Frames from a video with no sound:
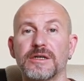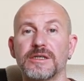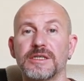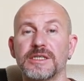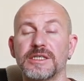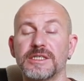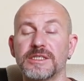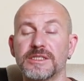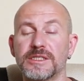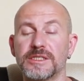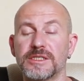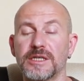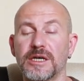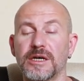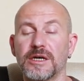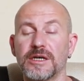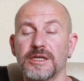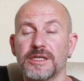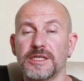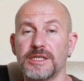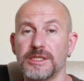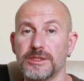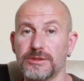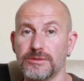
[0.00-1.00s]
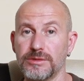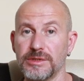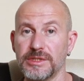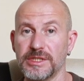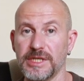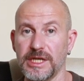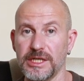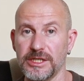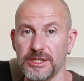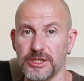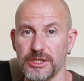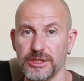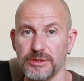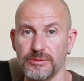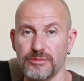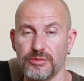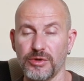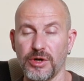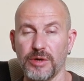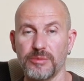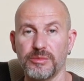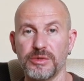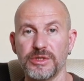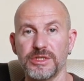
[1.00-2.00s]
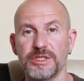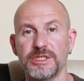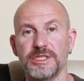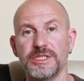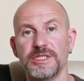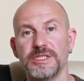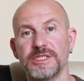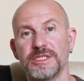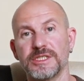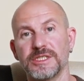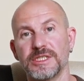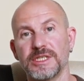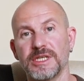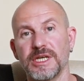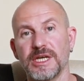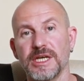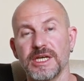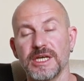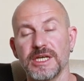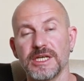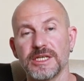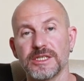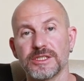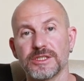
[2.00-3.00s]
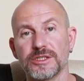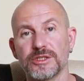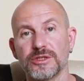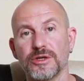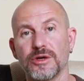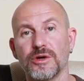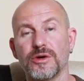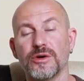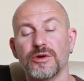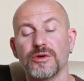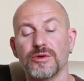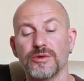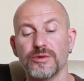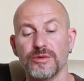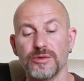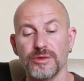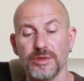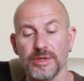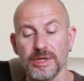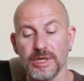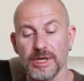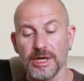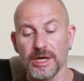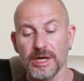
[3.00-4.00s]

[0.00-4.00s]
its heat retention properties. So